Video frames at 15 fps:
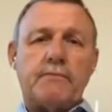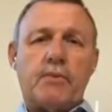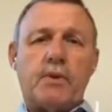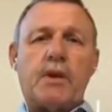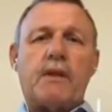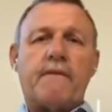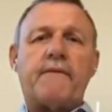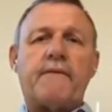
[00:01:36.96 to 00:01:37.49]
one
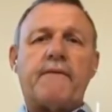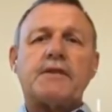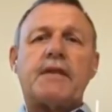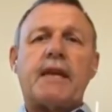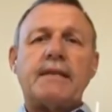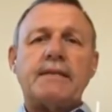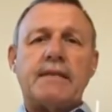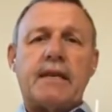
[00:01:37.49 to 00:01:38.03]
of the first
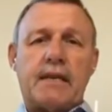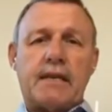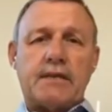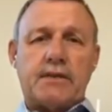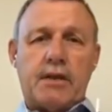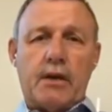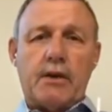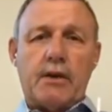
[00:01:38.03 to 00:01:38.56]
things that is
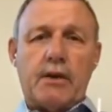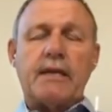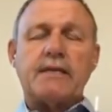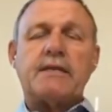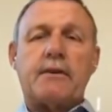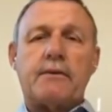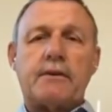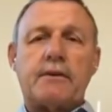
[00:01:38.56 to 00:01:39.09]
done
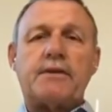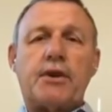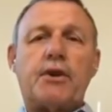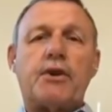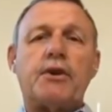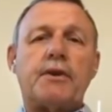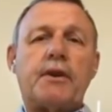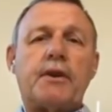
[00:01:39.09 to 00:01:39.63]
is a
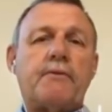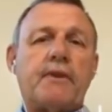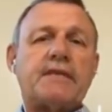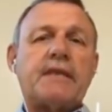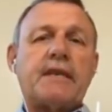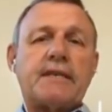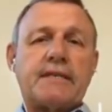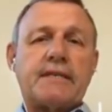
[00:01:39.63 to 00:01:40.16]
security
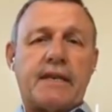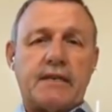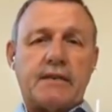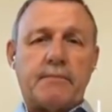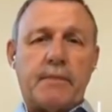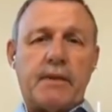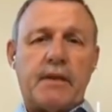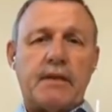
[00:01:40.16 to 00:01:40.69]
risk
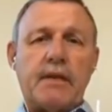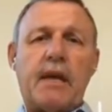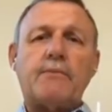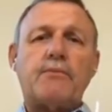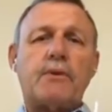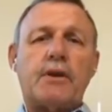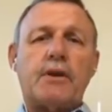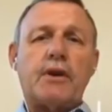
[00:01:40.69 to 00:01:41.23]
assessment, and
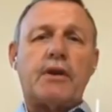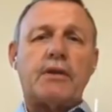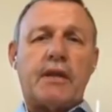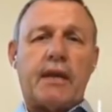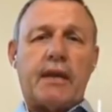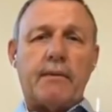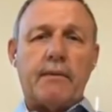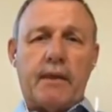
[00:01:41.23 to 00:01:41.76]
that would look at
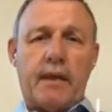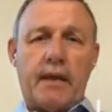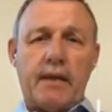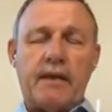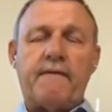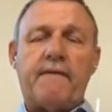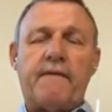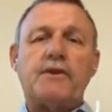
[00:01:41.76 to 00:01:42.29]
the, the
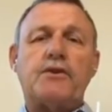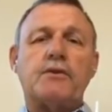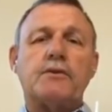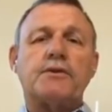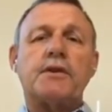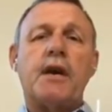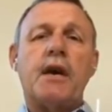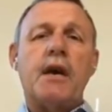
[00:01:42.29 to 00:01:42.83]

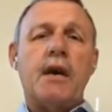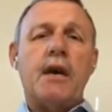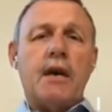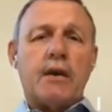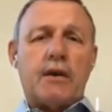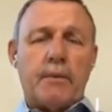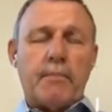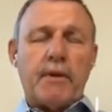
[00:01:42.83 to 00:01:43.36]
individual's
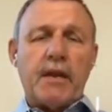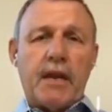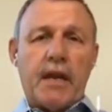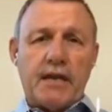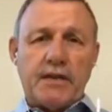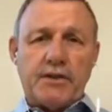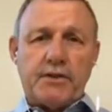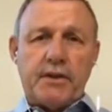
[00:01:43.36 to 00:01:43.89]
criminal
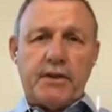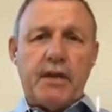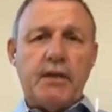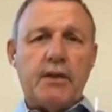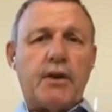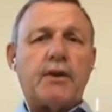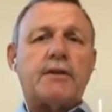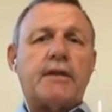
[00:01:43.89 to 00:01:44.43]
history,
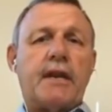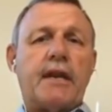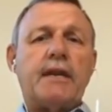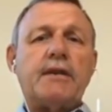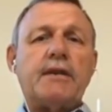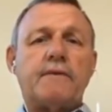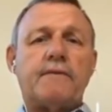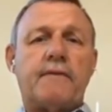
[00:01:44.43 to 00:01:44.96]
look at the
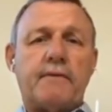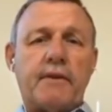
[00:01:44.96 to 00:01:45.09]
nature of the